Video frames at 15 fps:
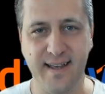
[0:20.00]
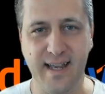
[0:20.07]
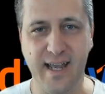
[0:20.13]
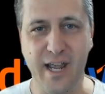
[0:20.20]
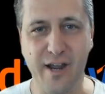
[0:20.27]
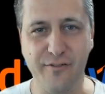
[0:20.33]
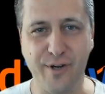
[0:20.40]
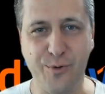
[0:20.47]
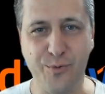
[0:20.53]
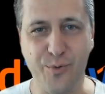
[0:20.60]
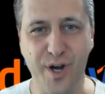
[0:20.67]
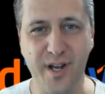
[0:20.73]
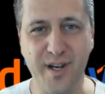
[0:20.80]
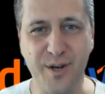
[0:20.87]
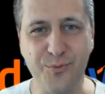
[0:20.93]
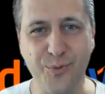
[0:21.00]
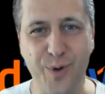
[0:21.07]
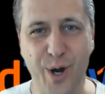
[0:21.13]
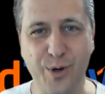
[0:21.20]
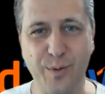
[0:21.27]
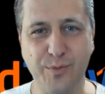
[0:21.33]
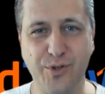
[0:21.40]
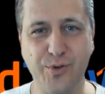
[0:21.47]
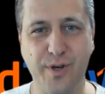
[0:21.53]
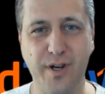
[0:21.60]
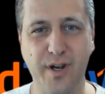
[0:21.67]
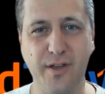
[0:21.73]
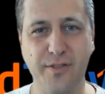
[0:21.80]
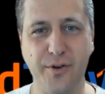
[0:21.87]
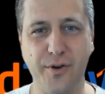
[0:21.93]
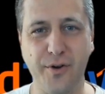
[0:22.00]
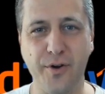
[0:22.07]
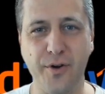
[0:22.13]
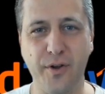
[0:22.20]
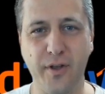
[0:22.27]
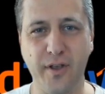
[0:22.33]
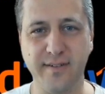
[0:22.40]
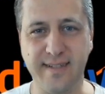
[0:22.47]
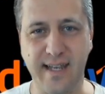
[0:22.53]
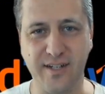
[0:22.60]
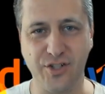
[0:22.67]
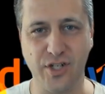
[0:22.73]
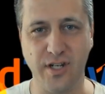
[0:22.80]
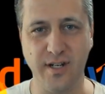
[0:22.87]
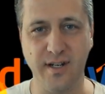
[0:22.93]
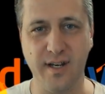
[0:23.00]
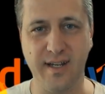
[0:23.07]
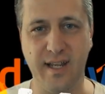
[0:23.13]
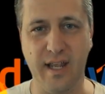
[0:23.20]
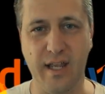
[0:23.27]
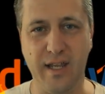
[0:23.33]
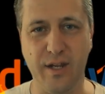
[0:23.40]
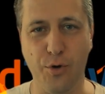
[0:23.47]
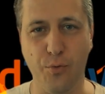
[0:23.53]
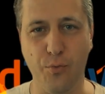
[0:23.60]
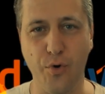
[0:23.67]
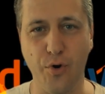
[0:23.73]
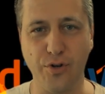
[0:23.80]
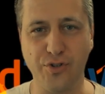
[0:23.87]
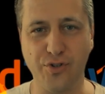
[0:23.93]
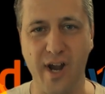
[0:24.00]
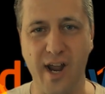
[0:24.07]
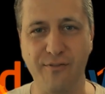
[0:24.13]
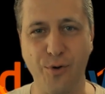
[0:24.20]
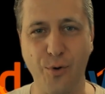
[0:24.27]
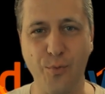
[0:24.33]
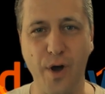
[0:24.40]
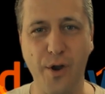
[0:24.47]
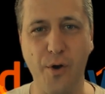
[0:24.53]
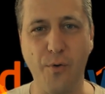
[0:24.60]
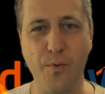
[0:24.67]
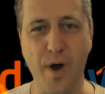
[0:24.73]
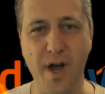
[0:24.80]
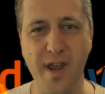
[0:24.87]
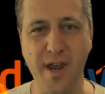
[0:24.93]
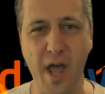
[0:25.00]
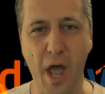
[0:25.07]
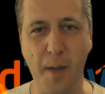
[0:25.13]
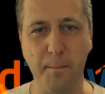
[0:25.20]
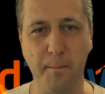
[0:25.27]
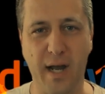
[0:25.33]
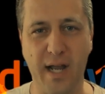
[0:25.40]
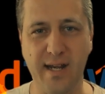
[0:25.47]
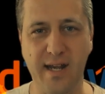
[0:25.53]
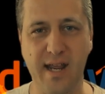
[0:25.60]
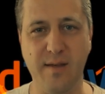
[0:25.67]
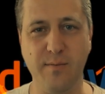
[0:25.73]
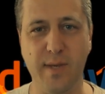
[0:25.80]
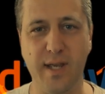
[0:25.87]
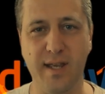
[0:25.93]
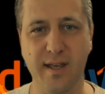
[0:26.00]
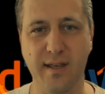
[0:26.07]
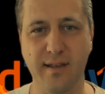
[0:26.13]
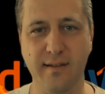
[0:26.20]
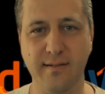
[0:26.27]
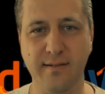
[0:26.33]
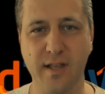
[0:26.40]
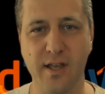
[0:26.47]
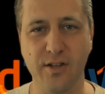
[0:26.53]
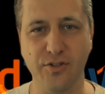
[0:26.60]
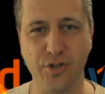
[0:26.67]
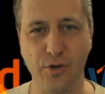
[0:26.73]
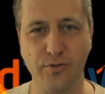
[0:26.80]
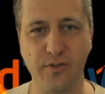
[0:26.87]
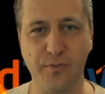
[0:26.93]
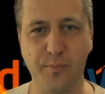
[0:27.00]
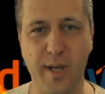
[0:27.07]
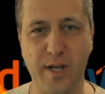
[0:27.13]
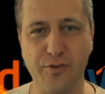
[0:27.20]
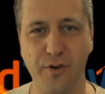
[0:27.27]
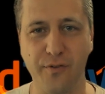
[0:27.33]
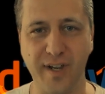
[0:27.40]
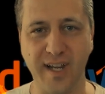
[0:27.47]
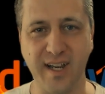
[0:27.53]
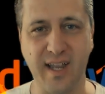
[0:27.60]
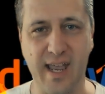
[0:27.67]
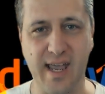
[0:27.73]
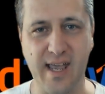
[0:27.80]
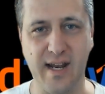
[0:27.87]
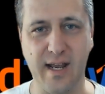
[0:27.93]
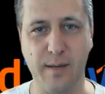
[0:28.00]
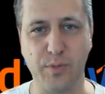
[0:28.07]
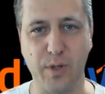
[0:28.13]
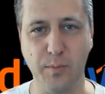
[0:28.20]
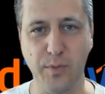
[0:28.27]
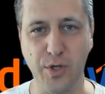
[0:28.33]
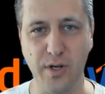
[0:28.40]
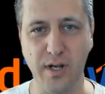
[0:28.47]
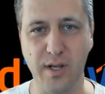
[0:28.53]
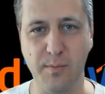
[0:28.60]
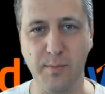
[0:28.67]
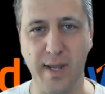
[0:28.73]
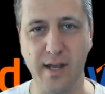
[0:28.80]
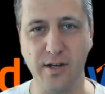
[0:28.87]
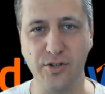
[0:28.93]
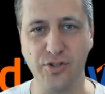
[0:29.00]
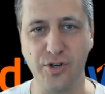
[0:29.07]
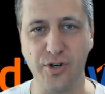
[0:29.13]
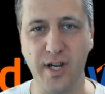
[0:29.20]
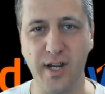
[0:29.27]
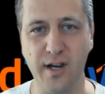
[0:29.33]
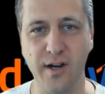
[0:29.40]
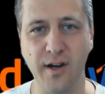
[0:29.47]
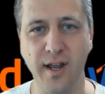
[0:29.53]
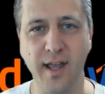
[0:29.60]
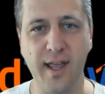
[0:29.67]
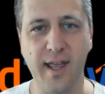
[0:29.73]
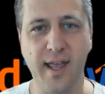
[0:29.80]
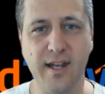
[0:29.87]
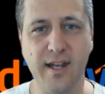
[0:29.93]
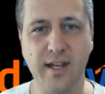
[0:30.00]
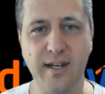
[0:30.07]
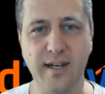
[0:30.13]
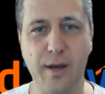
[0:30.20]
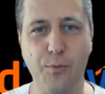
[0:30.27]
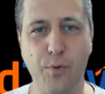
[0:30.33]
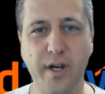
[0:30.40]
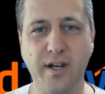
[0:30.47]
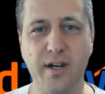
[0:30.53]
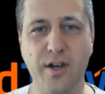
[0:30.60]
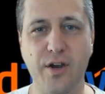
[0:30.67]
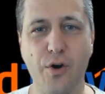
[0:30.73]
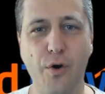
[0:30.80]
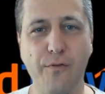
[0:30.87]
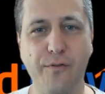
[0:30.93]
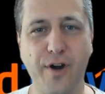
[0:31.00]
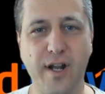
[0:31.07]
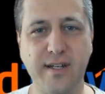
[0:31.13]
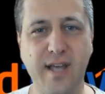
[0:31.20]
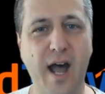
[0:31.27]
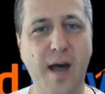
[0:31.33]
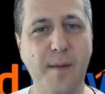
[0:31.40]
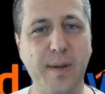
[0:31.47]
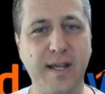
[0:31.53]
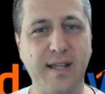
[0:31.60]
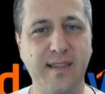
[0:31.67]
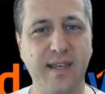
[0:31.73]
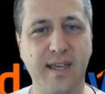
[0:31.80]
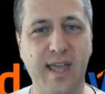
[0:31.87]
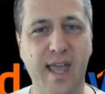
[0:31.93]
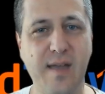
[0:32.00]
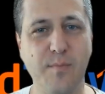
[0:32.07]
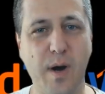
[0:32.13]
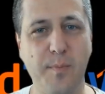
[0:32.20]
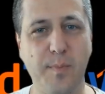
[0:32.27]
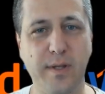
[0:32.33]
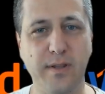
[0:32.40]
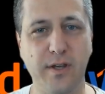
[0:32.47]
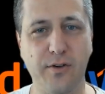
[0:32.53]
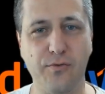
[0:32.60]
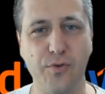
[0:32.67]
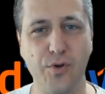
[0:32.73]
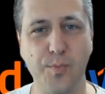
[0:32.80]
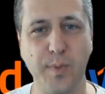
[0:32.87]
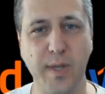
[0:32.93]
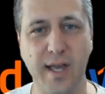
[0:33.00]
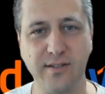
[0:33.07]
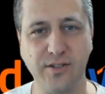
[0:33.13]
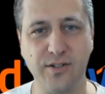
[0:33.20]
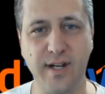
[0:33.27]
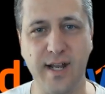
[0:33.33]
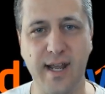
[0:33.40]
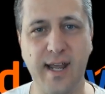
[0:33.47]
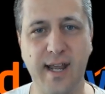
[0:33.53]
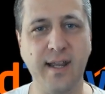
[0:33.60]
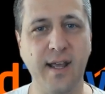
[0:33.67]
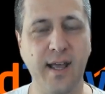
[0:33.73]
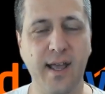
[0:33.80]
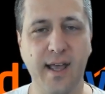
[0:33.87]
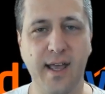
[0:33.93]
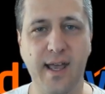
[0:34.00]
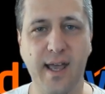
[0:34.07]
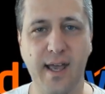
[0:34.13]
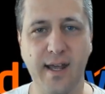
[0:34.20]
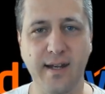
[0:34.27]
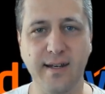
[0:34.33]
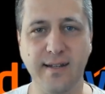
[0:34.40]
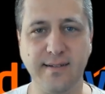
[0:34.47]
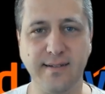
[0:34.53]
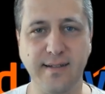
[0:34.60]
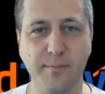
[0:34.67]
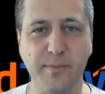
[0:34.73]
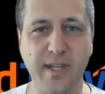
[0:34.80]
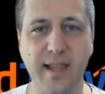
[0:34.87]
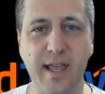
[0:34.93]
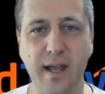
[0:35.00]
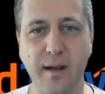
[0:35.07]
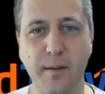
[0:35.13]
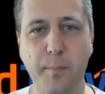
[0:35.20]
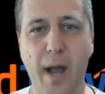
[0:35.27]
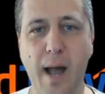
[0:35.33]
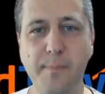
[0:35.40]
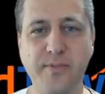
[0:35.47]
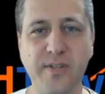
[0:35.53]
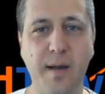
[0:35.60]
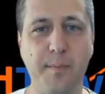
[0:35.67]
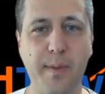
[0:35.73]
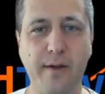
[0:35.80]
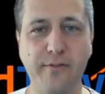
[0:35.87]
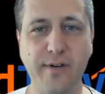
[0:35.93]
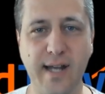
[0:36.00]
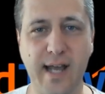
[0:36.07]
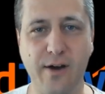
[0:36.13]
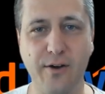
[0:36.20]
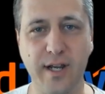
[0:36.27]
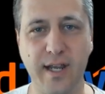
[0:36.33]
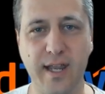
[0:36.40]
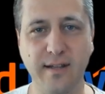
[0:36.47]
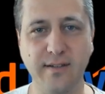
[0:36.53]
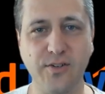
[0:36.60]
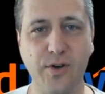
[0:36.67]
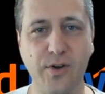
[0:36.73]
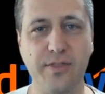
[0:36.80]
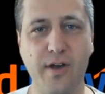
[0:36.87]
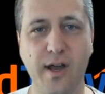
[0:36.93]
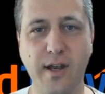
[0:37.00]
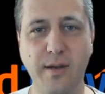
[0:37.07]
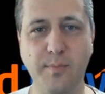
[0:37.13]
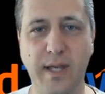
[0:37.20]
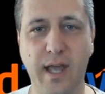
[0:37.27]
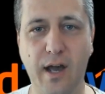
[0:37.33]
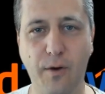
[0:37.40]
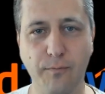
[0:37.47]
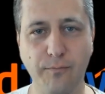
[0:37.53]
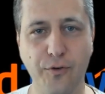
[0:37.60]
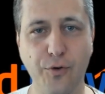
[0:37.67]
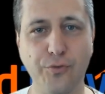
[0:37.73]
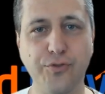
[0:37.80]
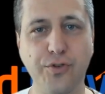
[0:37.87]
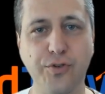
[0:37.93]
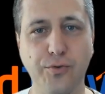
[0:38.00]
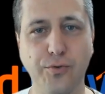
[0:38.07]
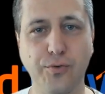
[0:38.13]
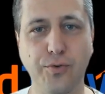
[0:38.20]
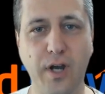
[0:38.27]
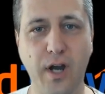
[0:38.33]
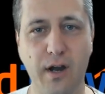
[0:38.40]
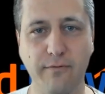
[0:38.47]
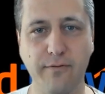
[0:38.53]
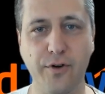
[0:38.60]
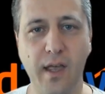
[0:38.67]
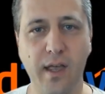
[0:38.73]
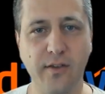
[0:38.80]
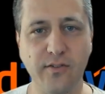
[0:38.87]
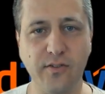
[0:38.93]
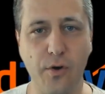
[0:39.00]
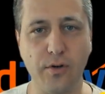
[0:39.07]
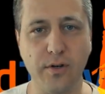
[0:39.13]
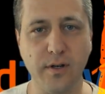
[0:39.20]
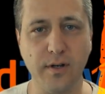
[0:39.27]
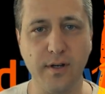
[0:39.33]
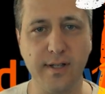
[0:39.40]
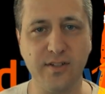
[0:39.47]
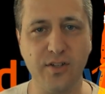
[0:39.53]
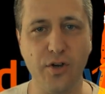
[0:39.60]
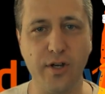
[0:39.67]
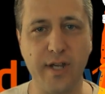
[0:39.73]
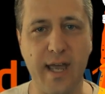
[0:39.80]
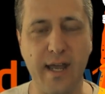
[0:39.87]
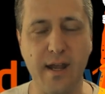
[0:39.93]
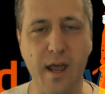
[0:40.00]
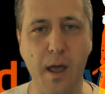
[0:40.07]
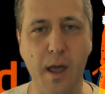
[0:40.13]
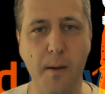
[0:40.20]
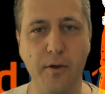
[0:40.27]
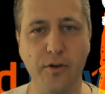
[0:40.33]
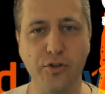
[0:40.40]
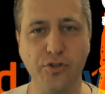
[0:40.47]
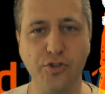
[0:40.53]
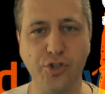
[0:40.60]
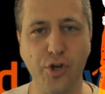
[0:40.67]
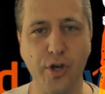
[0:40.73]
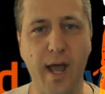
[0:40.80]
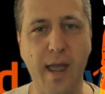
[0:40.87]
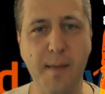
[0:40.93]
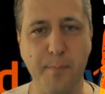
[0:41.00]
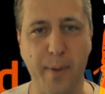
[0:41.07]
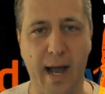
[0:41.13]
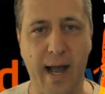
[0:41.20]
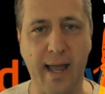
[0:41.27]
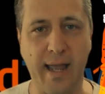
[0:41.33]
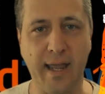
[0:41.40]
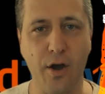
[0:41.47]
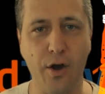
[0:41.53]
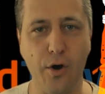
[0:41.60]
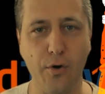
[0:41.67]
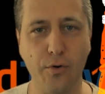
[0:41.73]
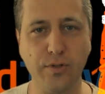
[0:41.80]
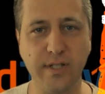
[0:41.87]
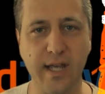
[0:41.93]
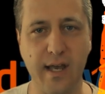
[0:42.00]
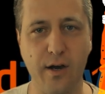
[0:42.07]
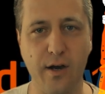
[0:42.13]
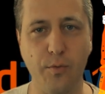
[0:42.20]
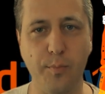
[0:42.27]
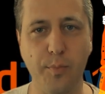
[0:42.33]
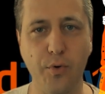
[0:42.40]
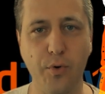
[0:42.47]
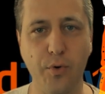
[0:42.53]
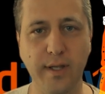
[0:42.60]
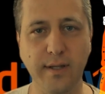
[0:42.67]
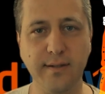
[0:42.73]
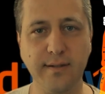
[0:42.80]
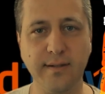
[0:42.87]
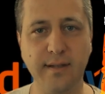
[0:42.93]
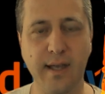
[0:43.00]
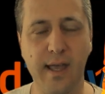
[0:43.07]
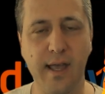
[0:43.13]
Hey everyone, and welcome to another session in Award Travel 101. My name is Joseph Petrovic, and I'm community manager here. Now, I wanted to go over a topic that came up in the group yesterday, and it's something that pops up every now and again, so I thought it'd be helpful to cover. So let's look at, should I buy hotel points?